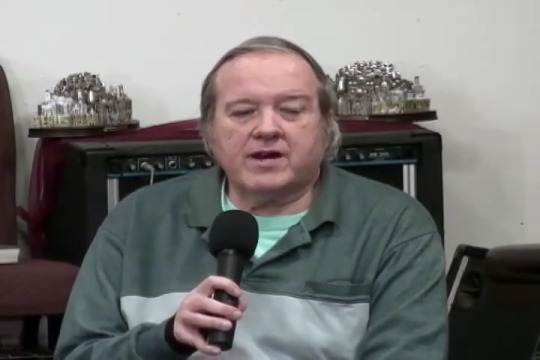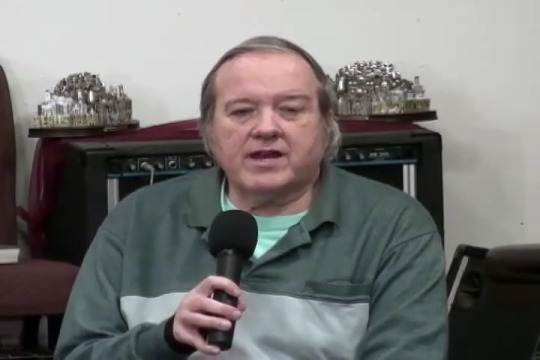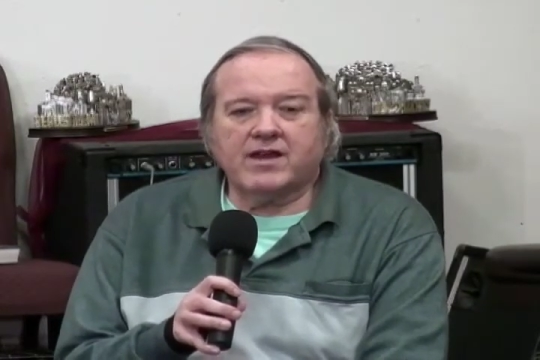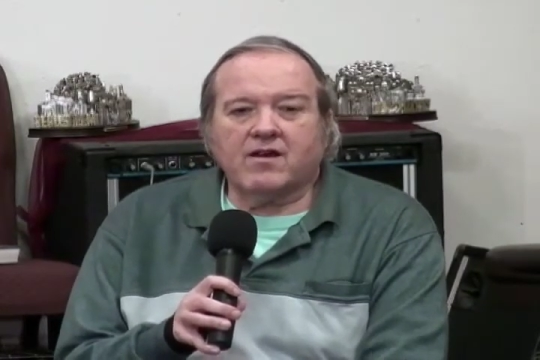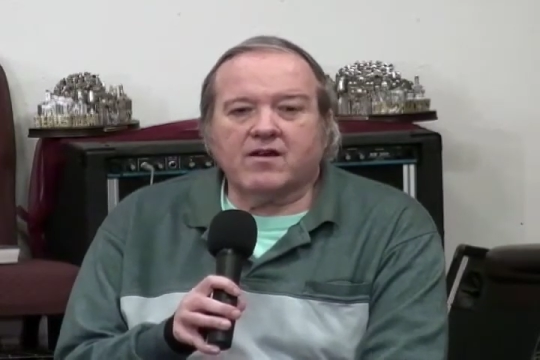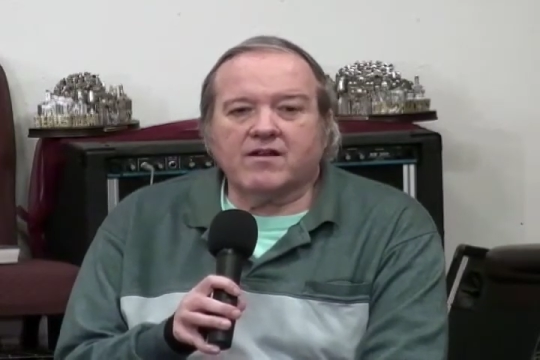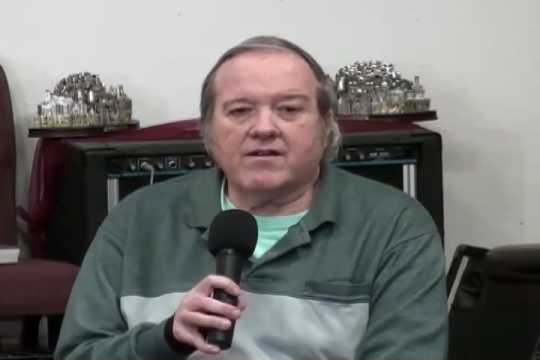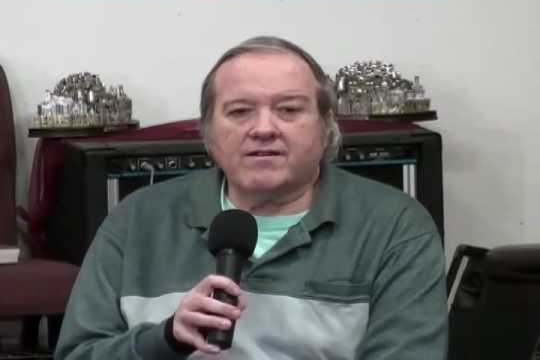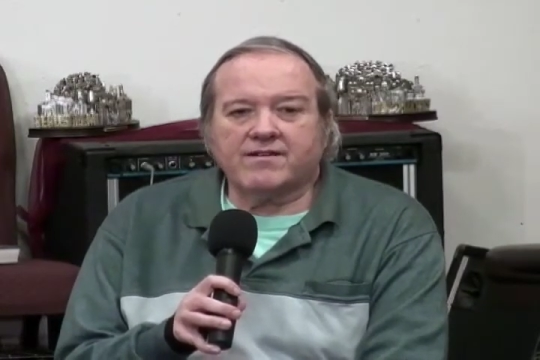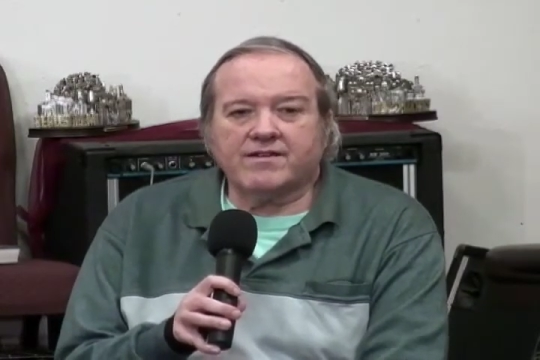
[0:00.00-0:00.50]

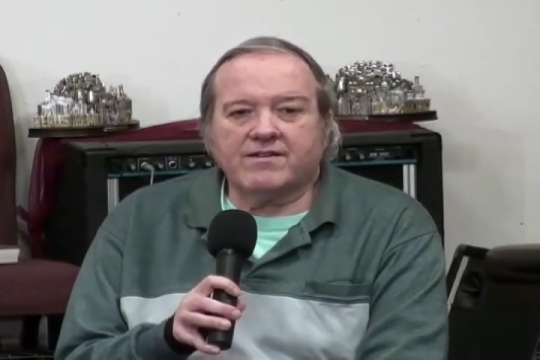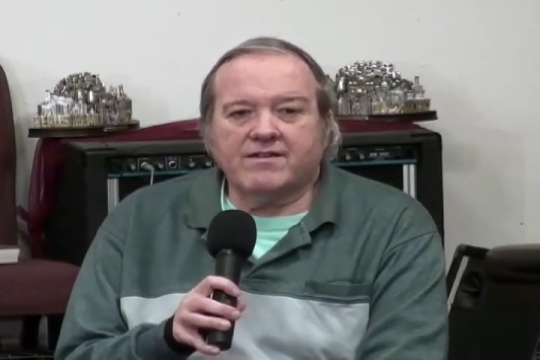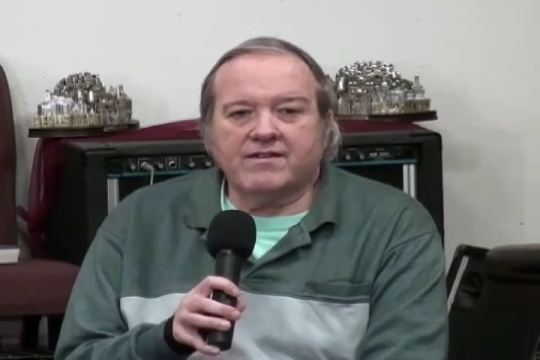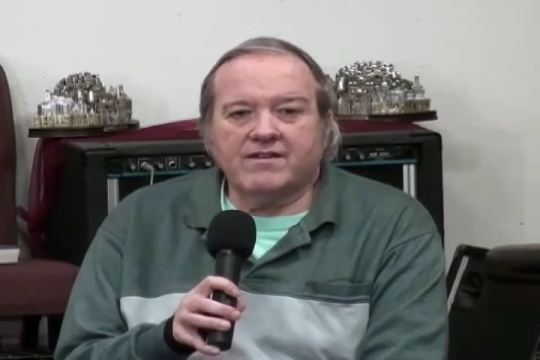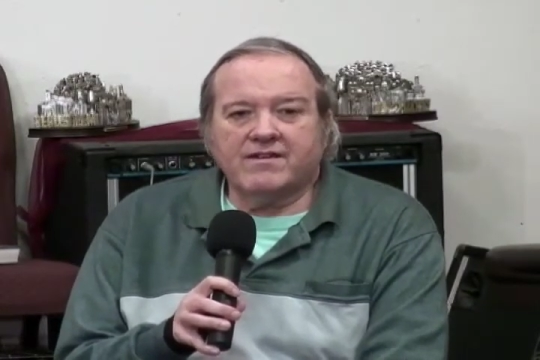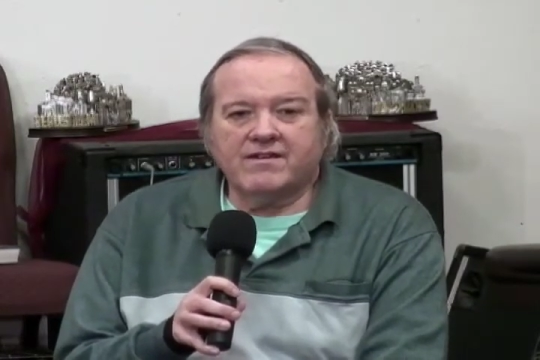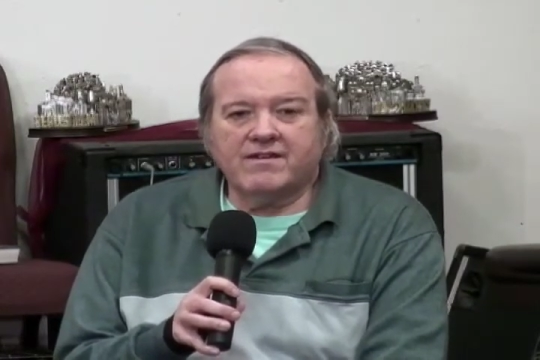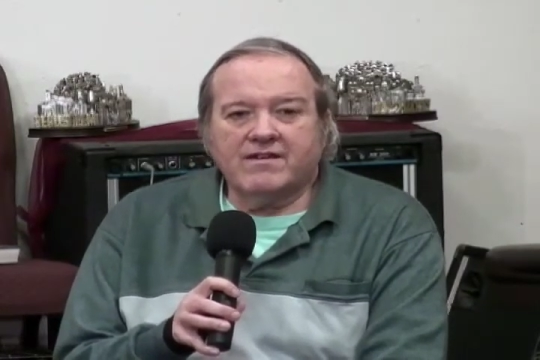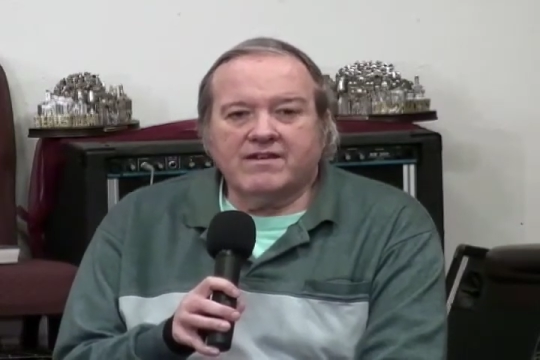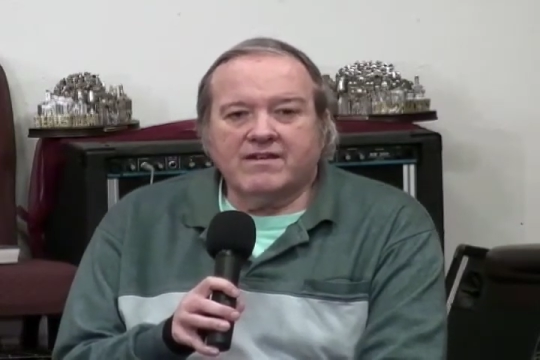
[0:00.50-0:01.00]
heart.
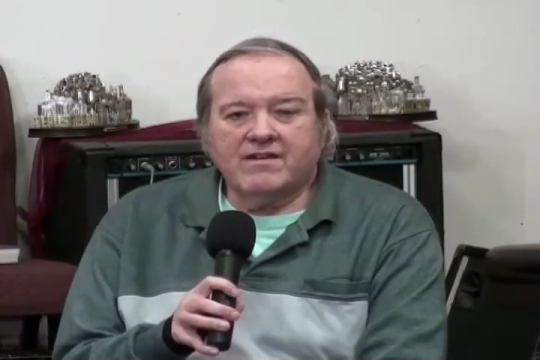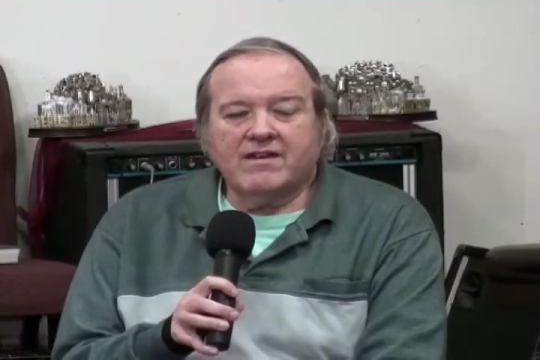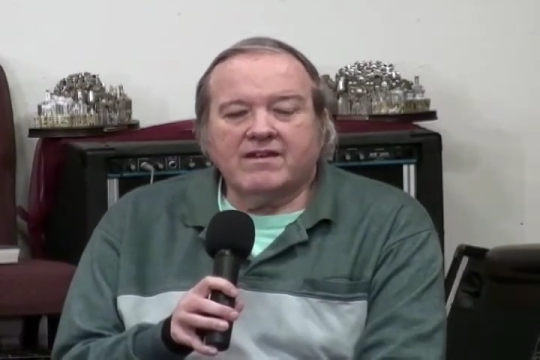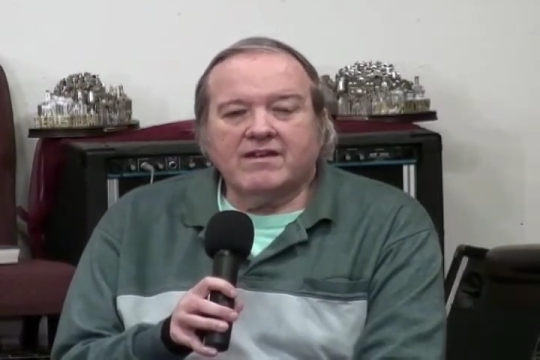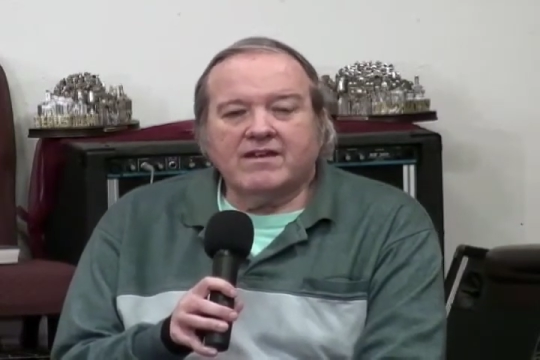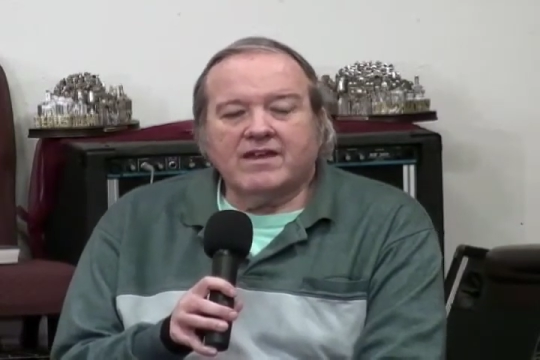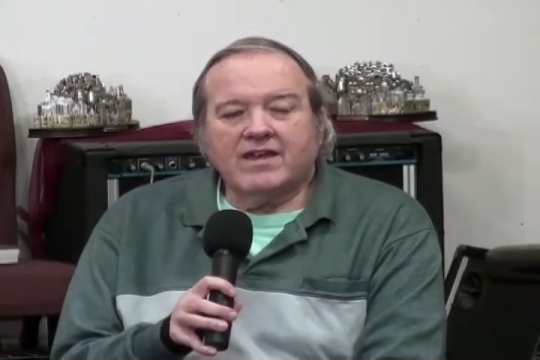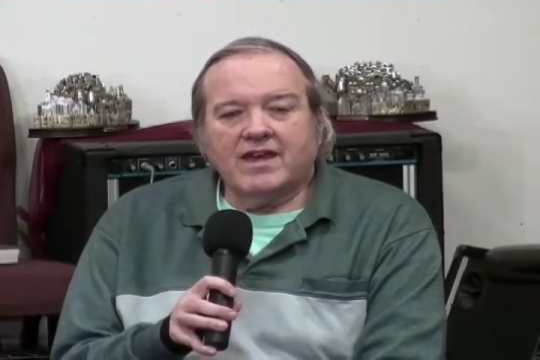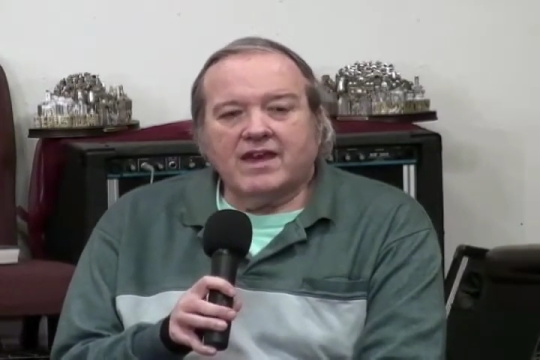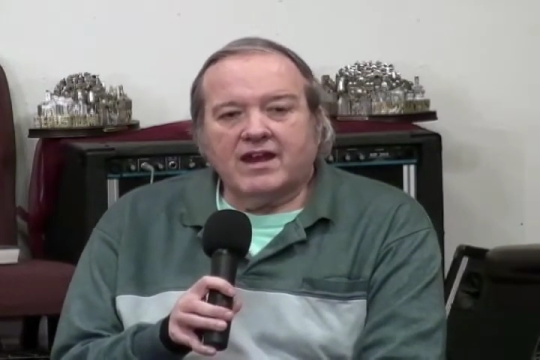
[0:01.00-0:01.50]

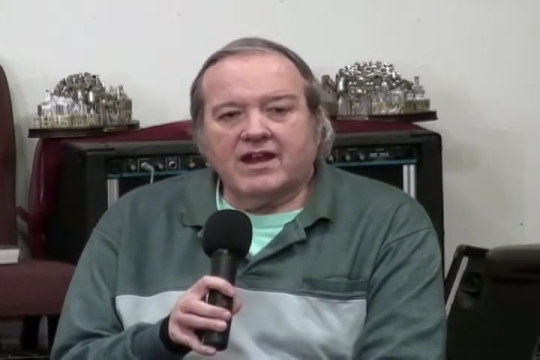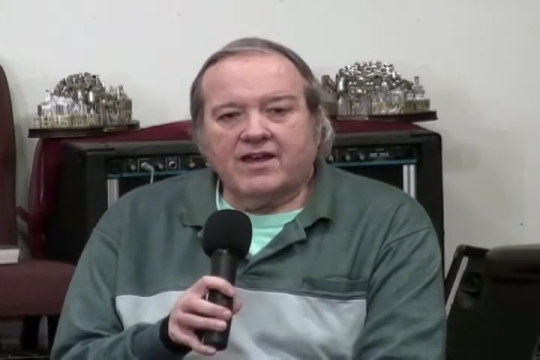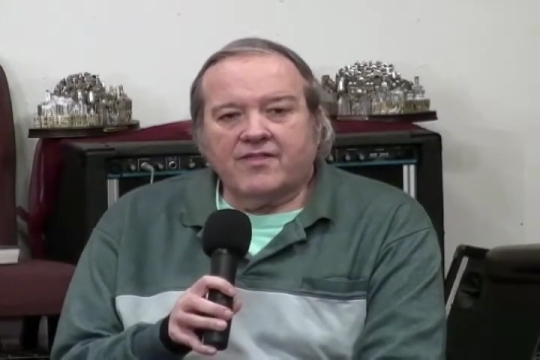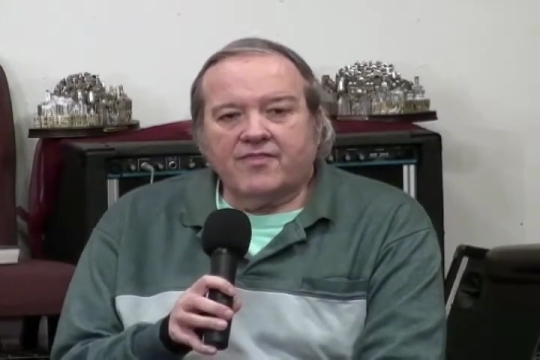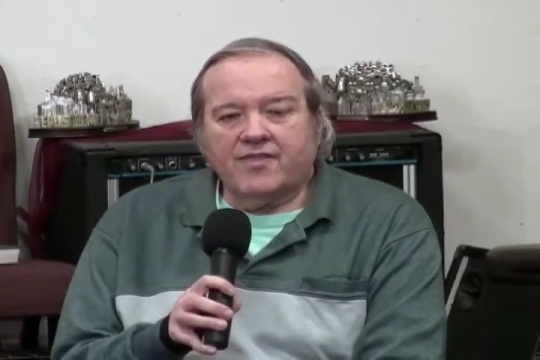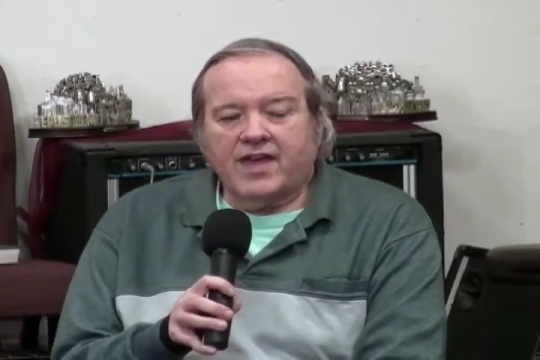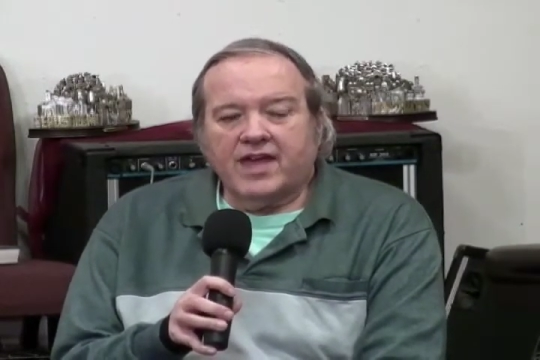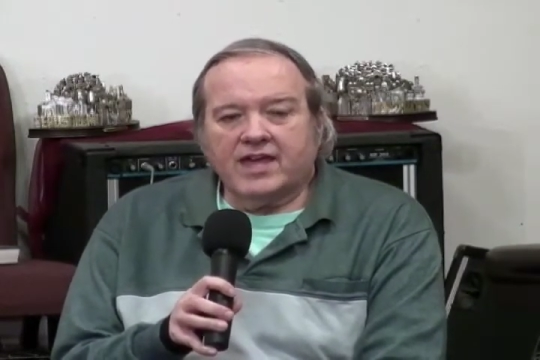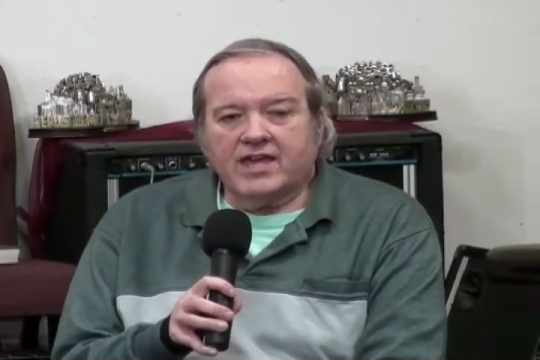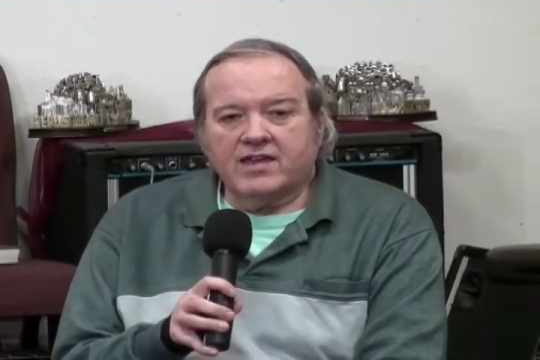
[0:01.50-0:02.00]
And I
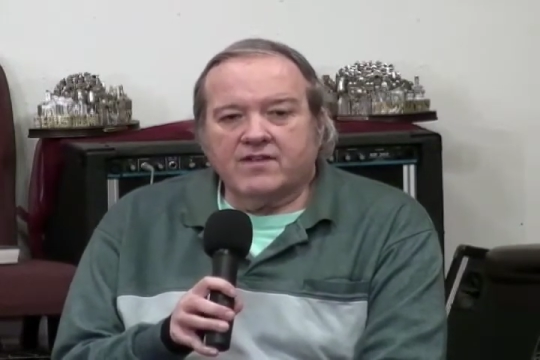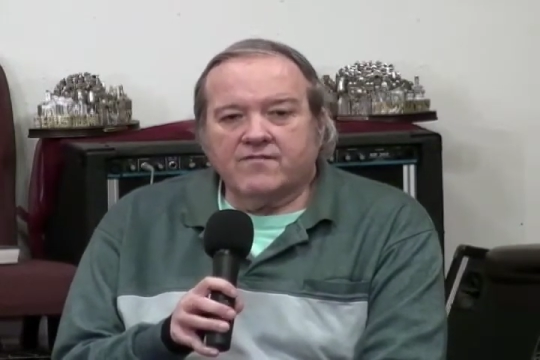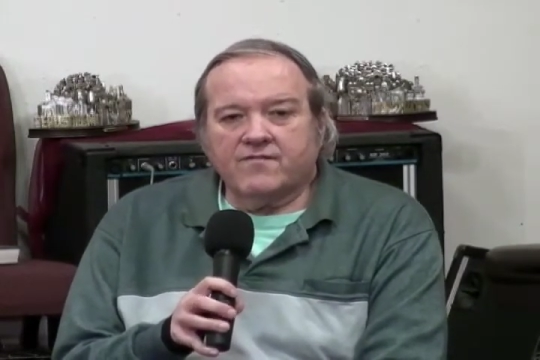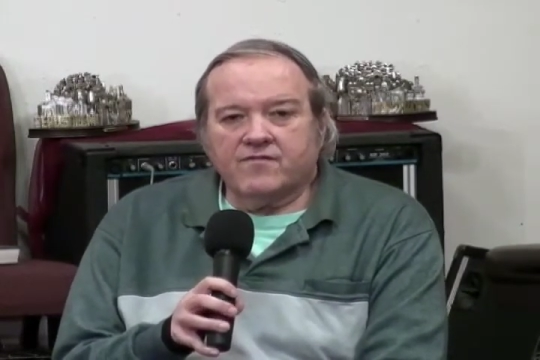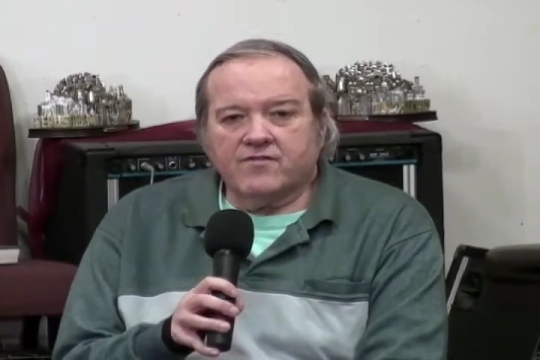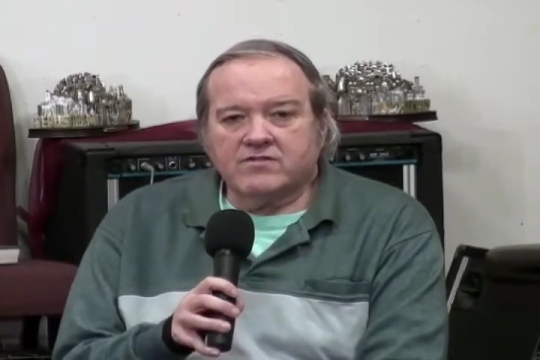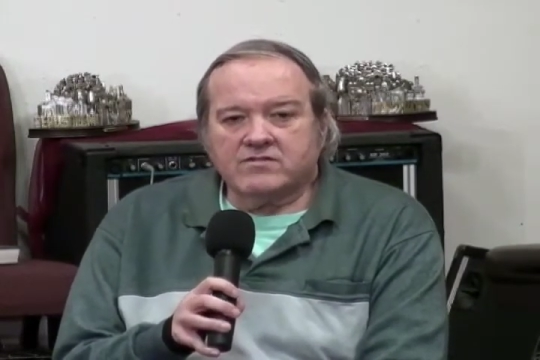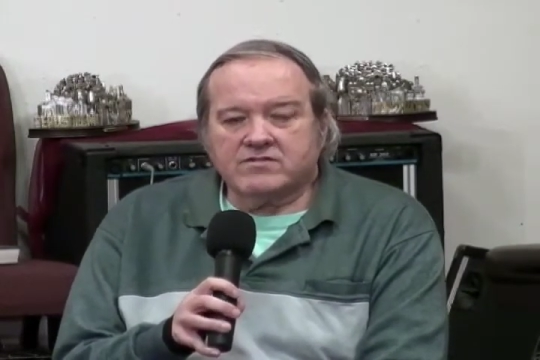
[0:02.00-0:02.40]
thank you for